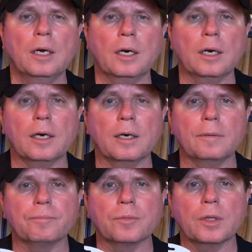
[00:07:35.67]

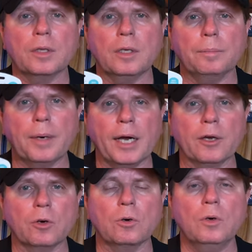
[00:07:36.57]
uh, the
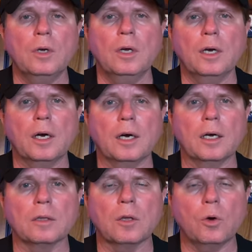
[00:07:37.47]
bio
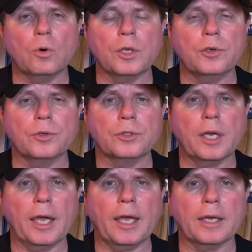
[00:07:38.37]
uh, load in your
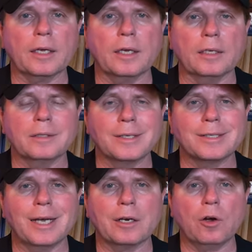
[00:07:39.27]
tank and does
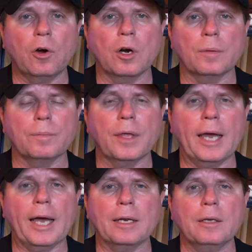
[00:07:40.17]
not harm
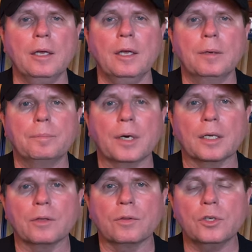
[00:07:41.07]
that.
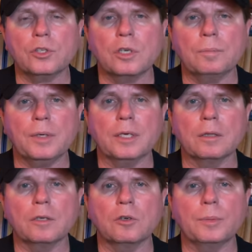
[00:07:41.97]
But this can be a
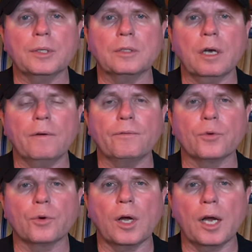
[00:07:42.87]
little bit
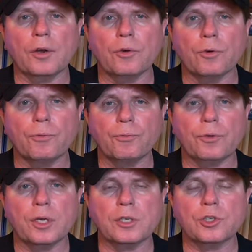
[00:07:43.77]
tougher on your
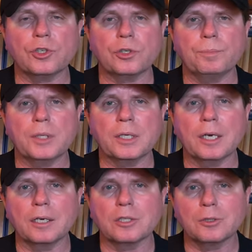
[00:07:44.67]
fish
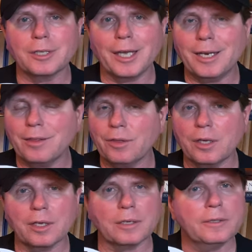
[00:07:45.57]
because
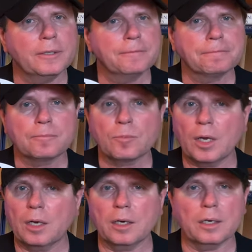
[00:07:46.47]
anything,
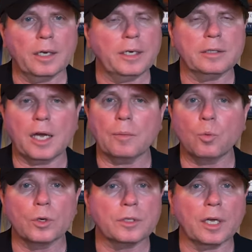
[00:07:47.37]
uh, anytime
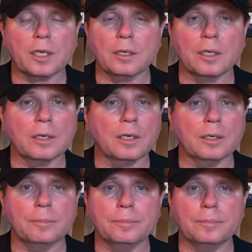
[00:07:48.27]
we're taking
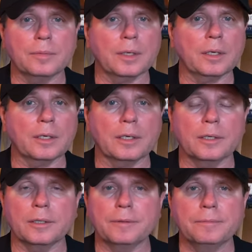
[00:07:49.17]
uh,
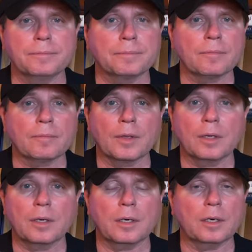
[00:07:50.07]
uh,
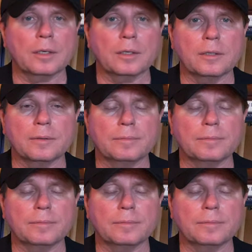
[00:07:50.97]
uh,